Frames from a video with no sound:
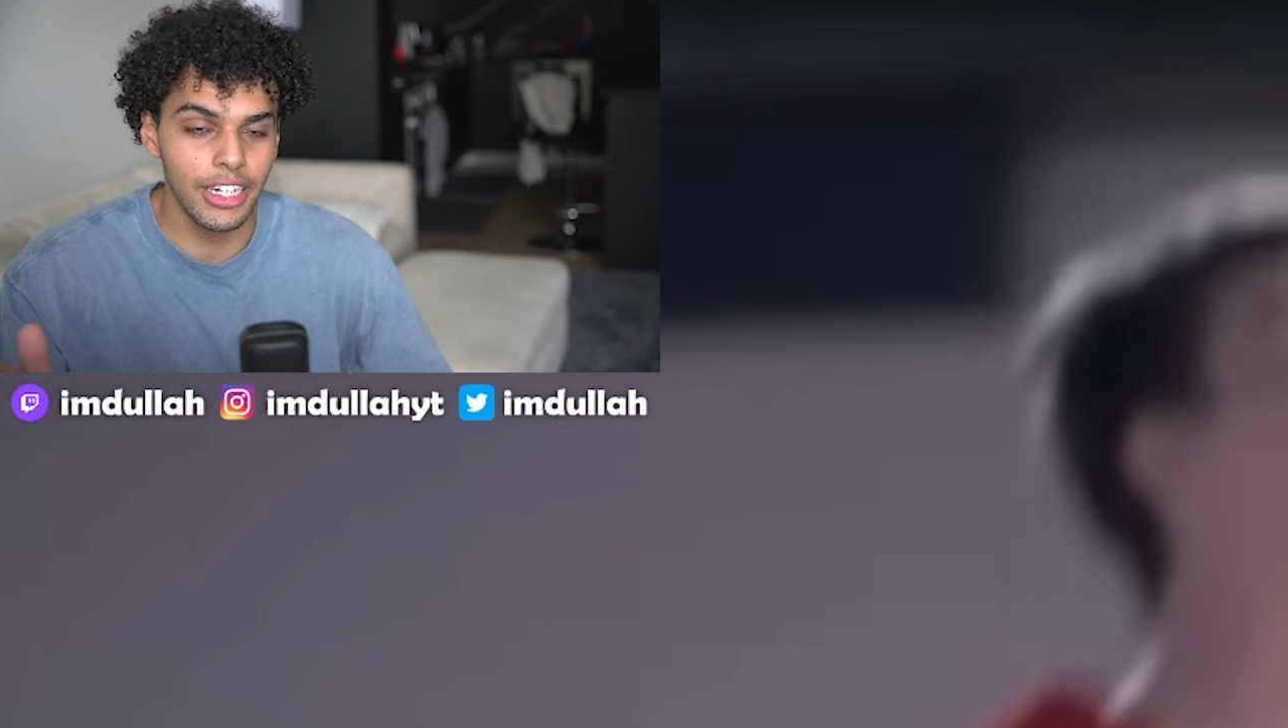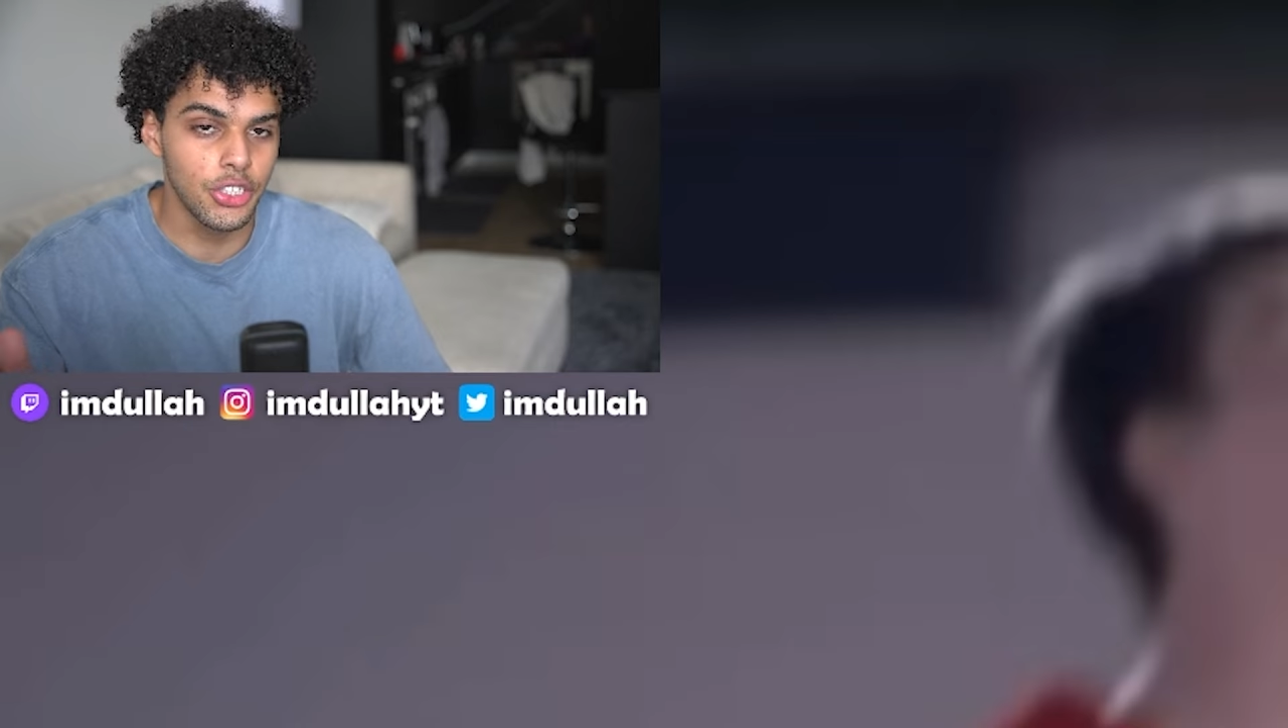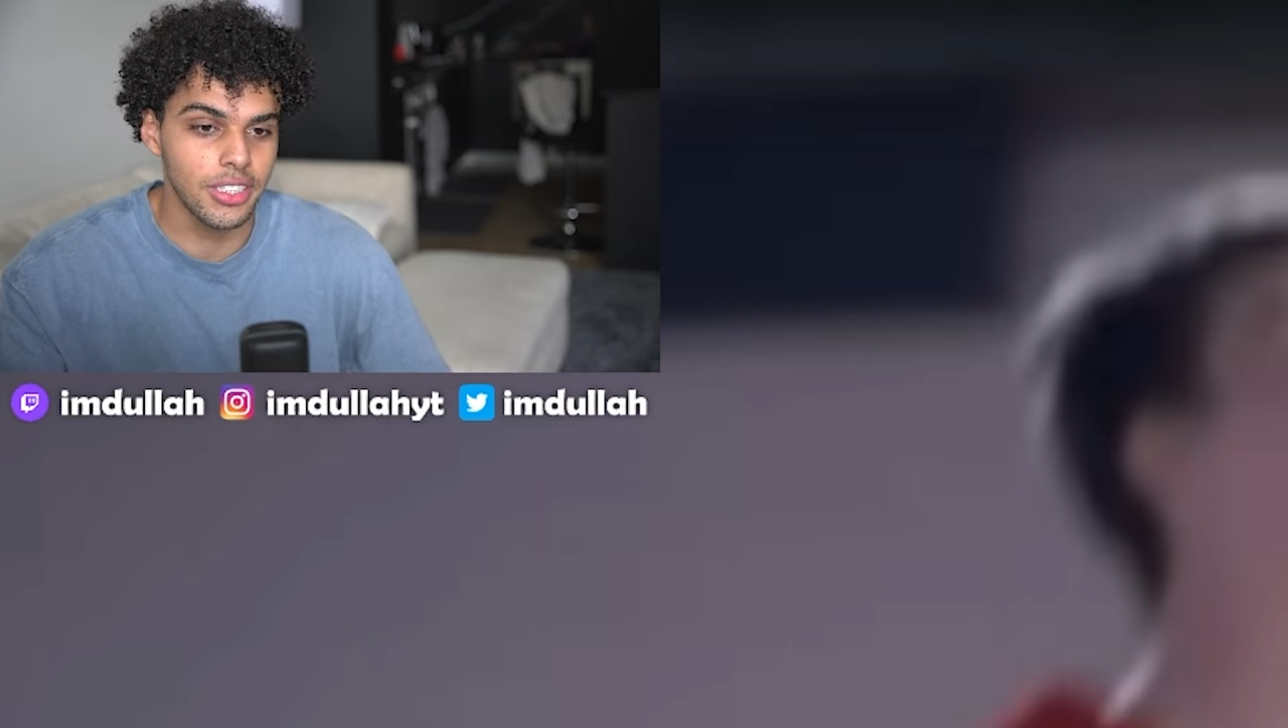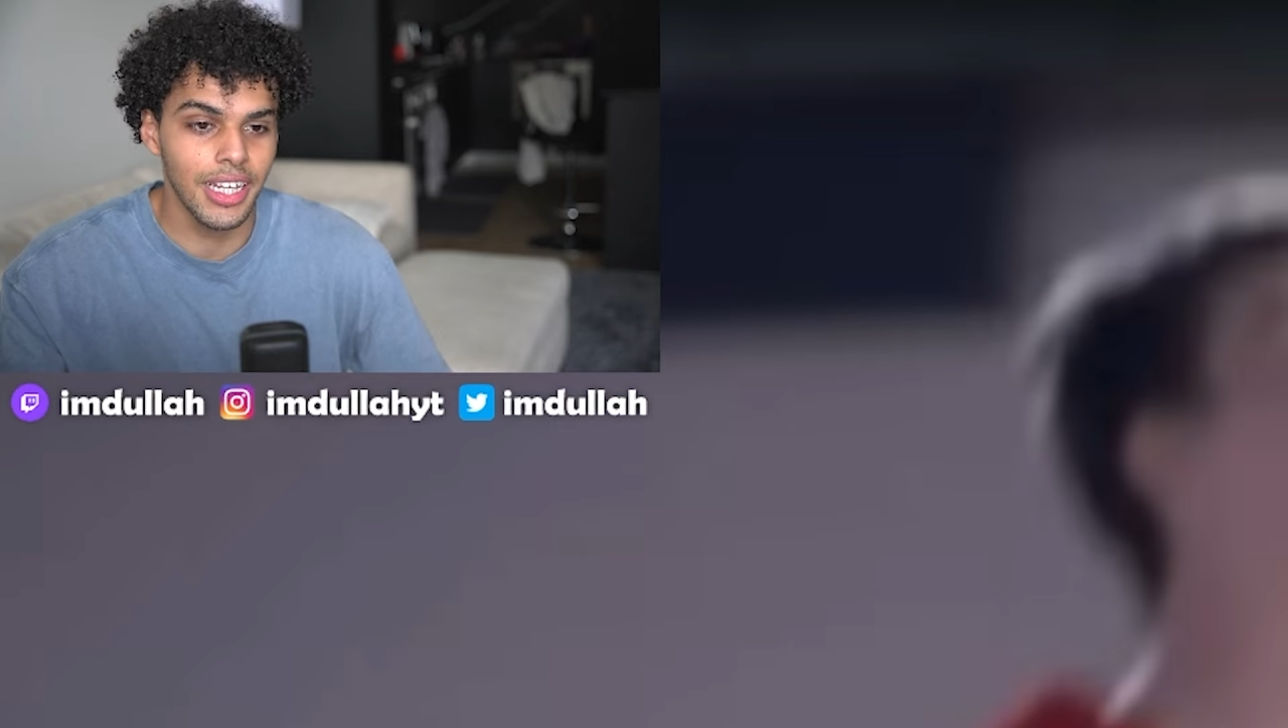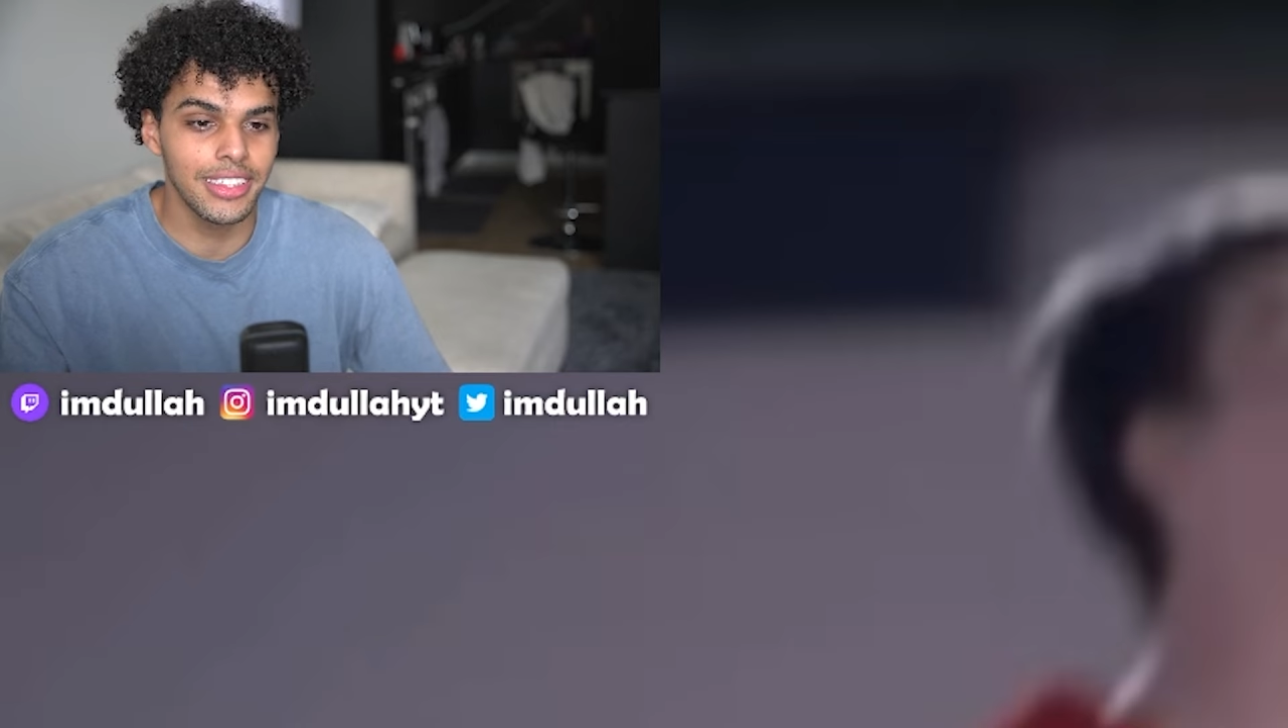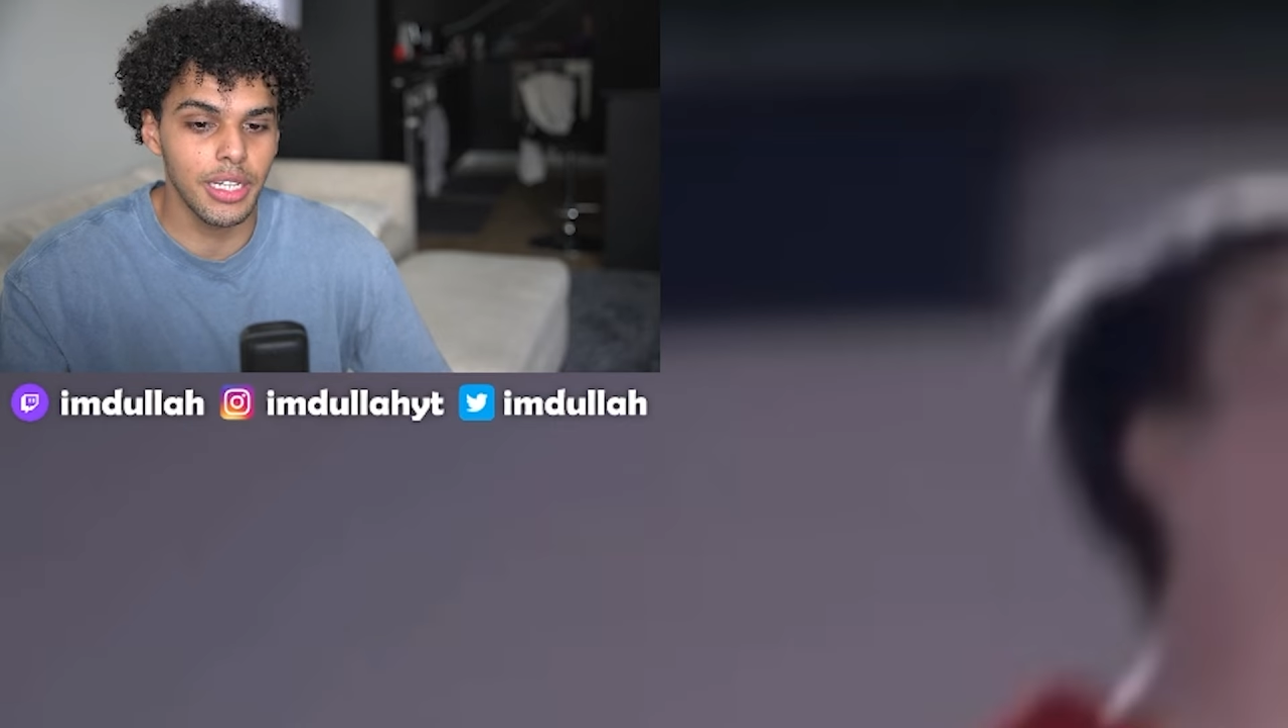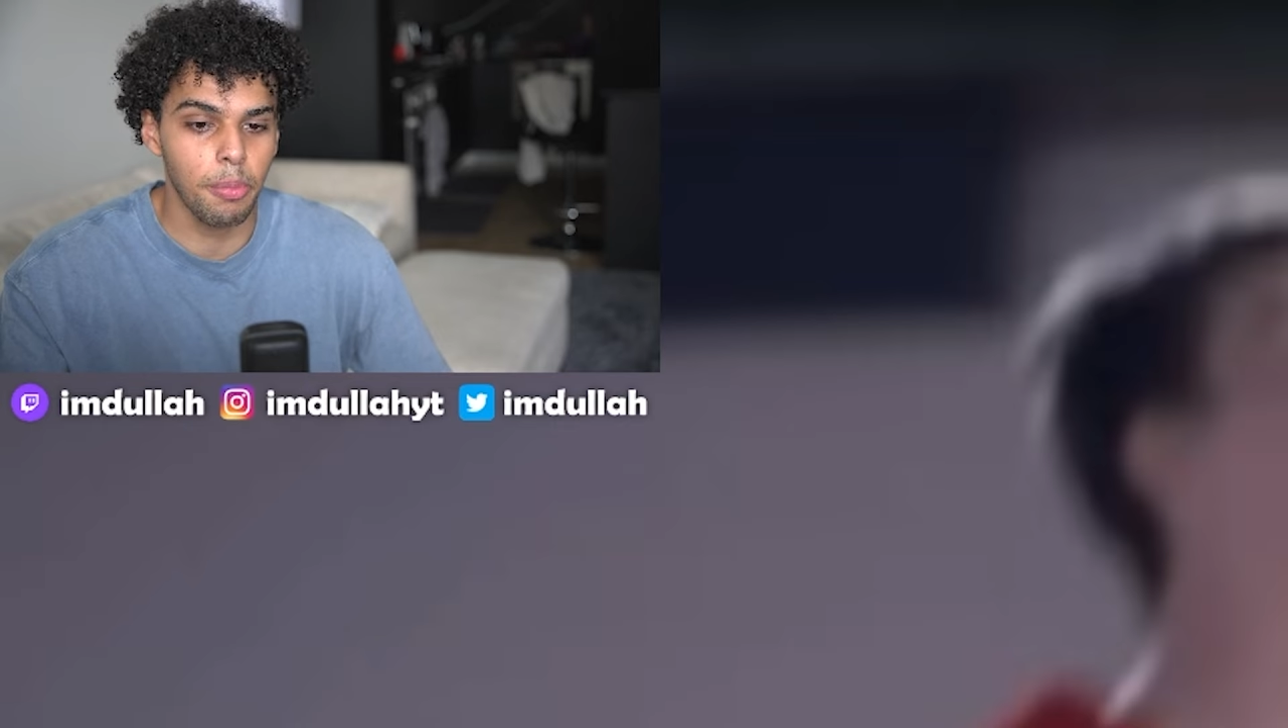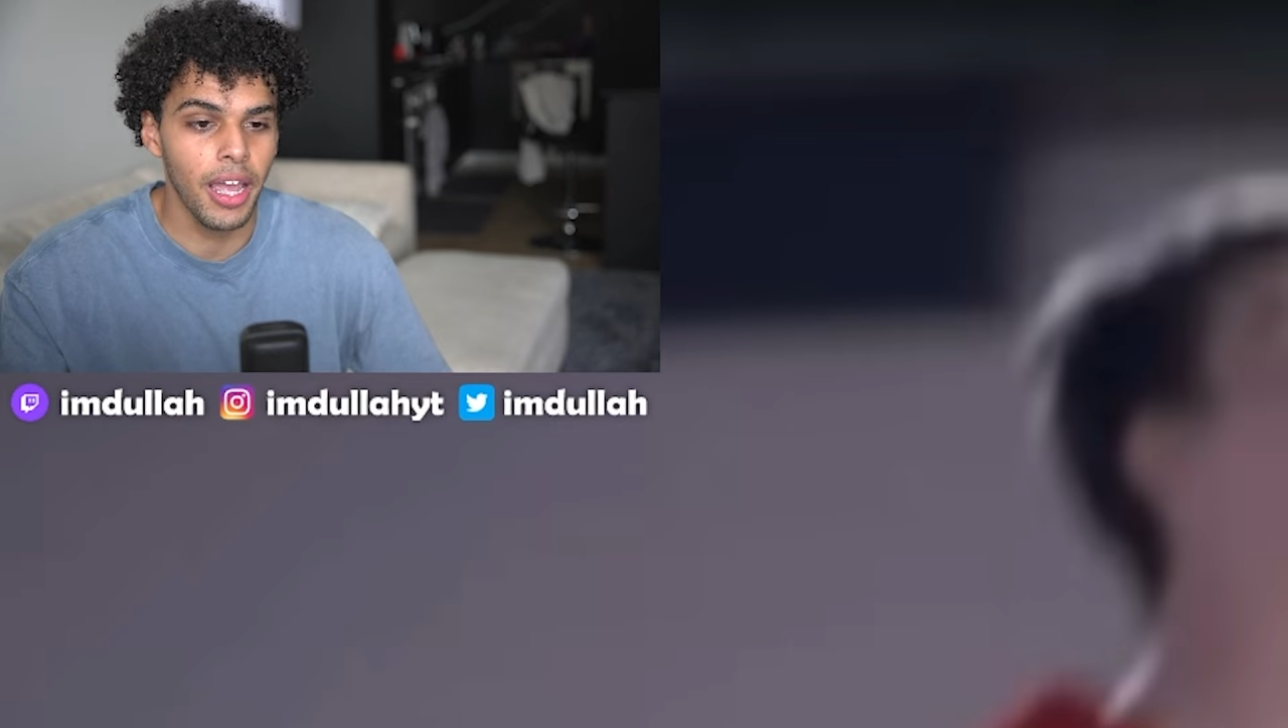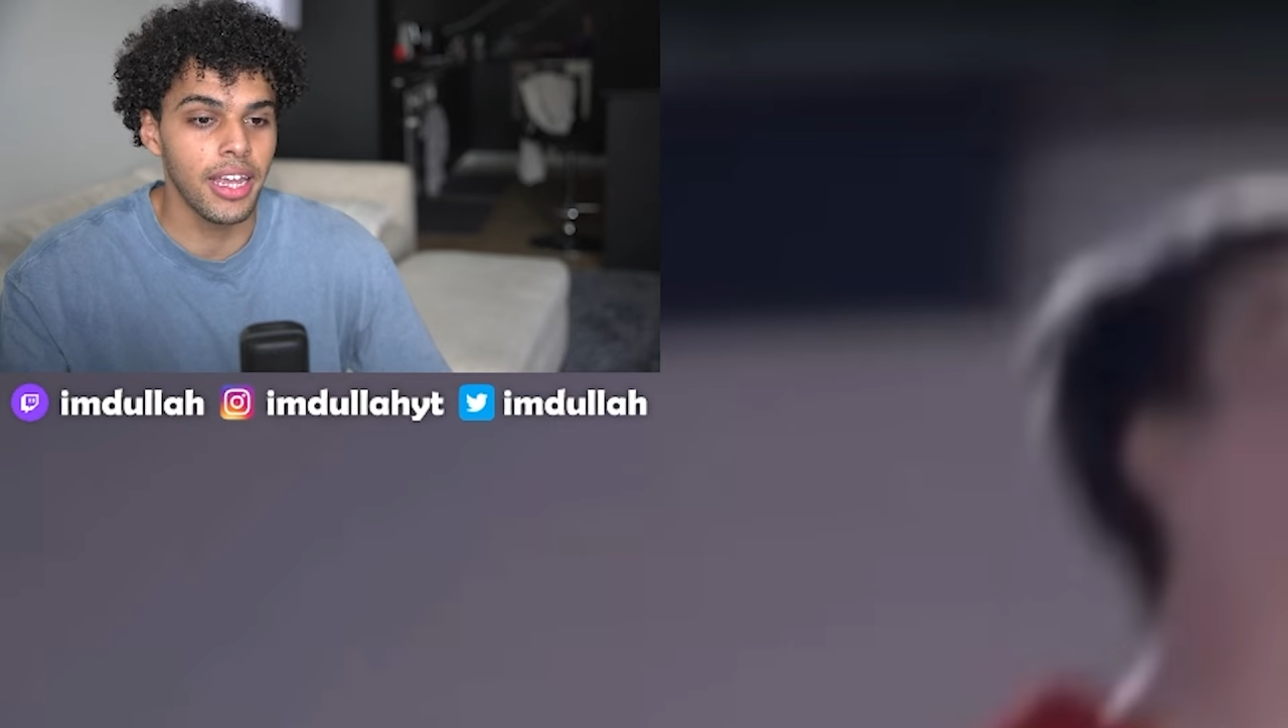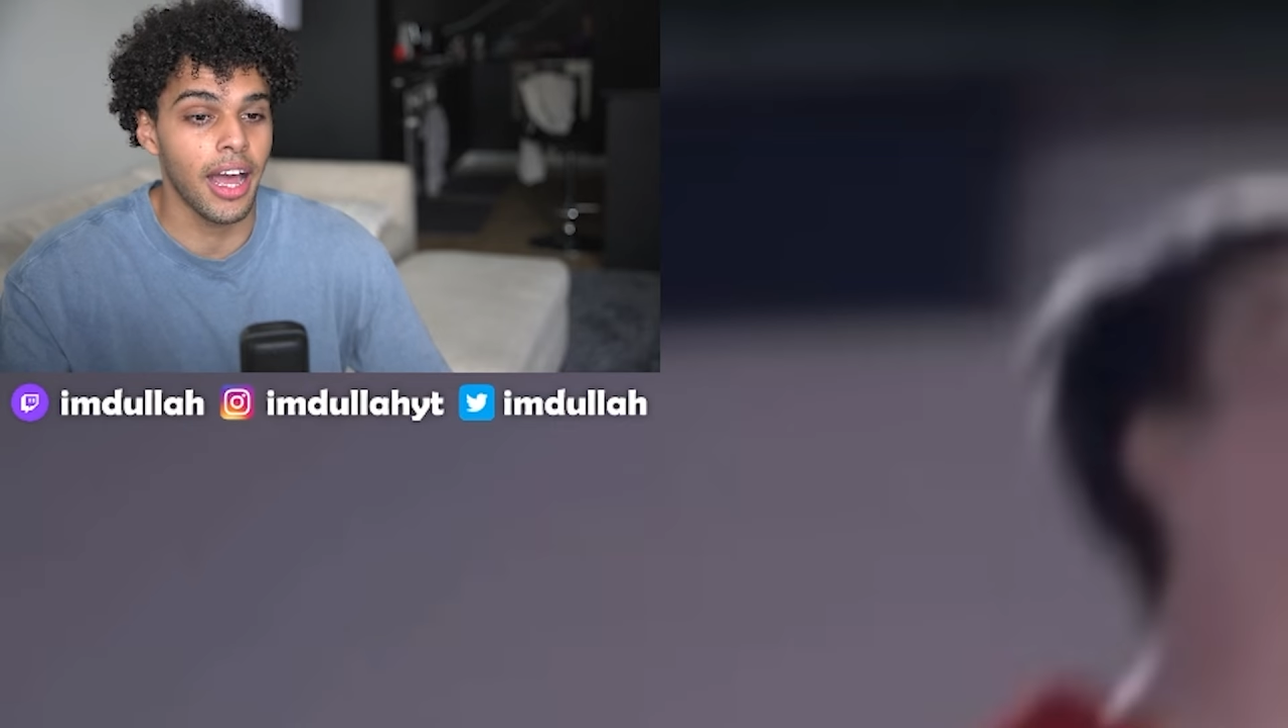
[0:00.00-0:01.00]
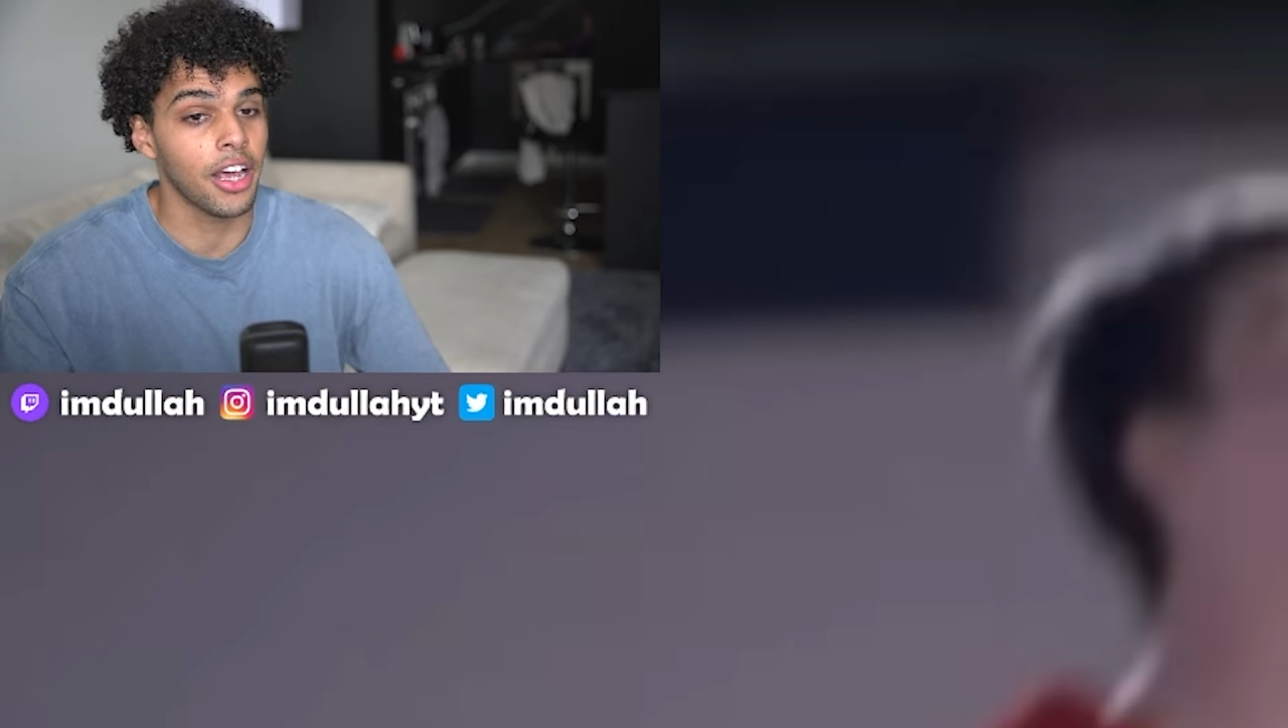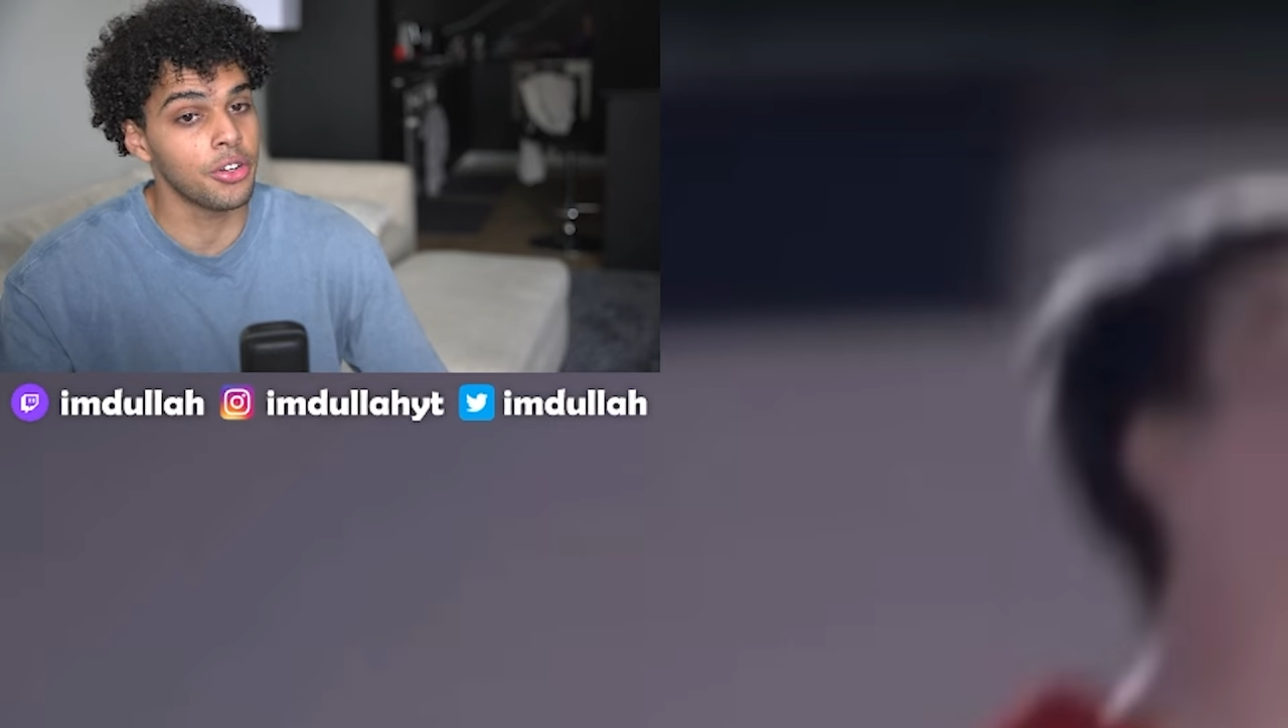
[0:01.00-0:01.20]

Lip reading: he just stays in the paint.